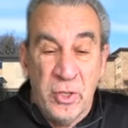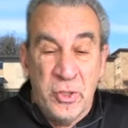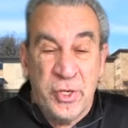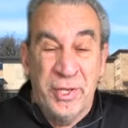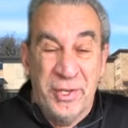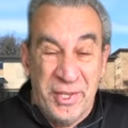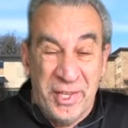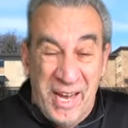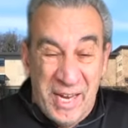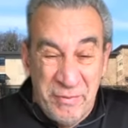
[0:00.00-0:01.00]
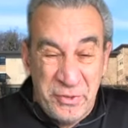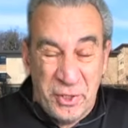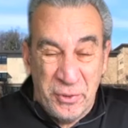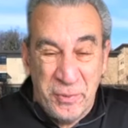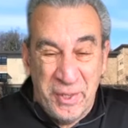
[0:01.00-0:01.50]
still alive.
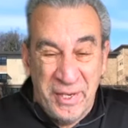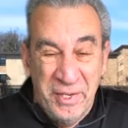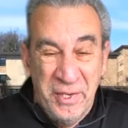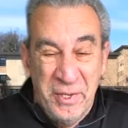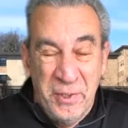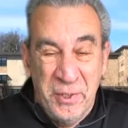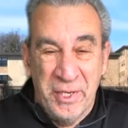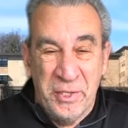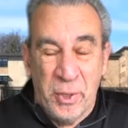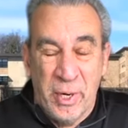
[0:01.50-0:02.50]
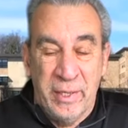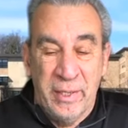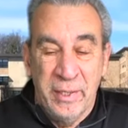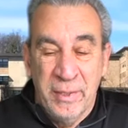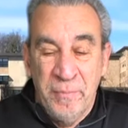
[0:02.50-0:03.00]
So, uh, we're going to try to
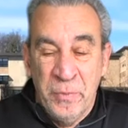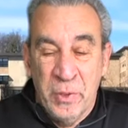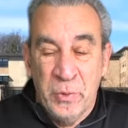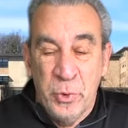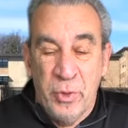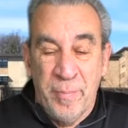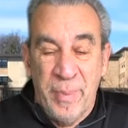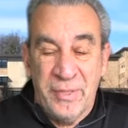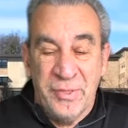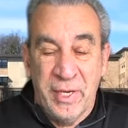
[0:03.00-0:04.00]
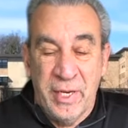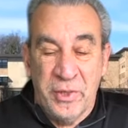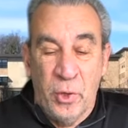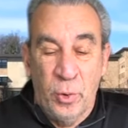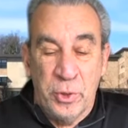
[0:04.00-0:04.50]
do our best to get
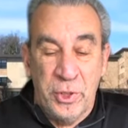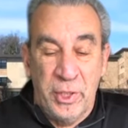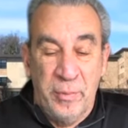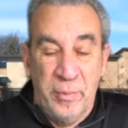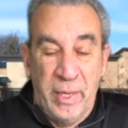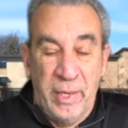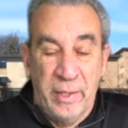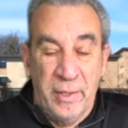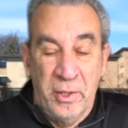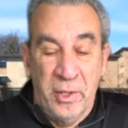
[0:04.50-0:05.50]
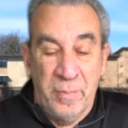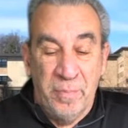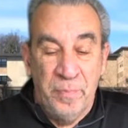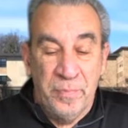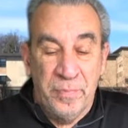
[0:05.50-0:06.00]
the whole team and um,
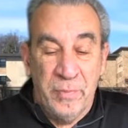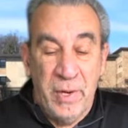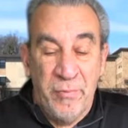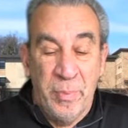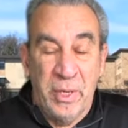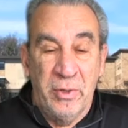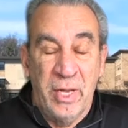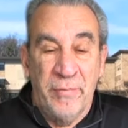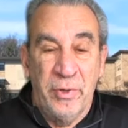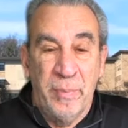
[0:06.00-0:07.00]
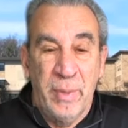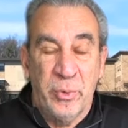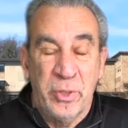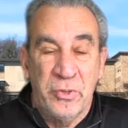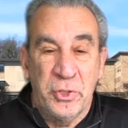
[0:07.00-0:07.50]
everybody will have their
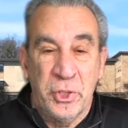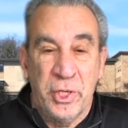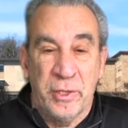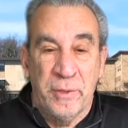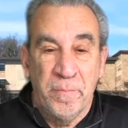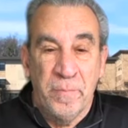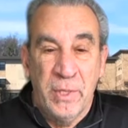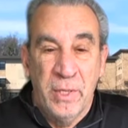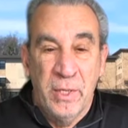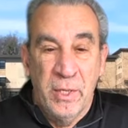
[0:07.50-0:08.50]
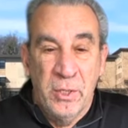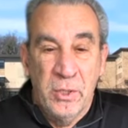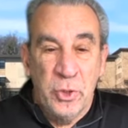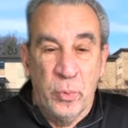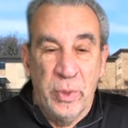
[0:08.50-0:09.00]
memories to share.
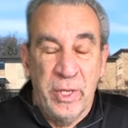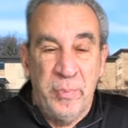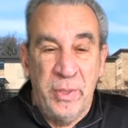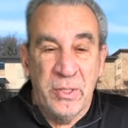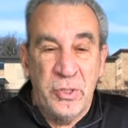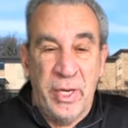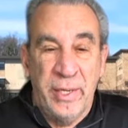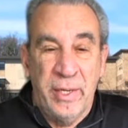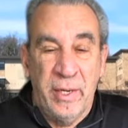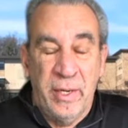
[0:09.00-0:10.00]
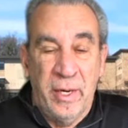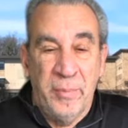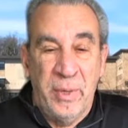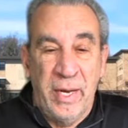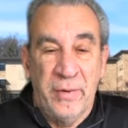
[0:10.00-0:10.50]
So with that being said, on
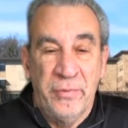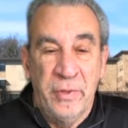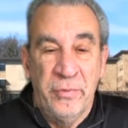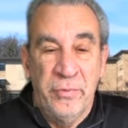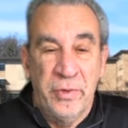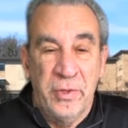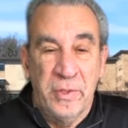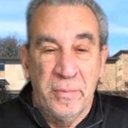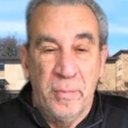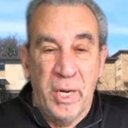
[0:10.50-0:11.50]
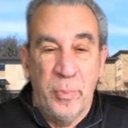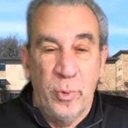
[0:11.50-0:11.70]
behalf of Mike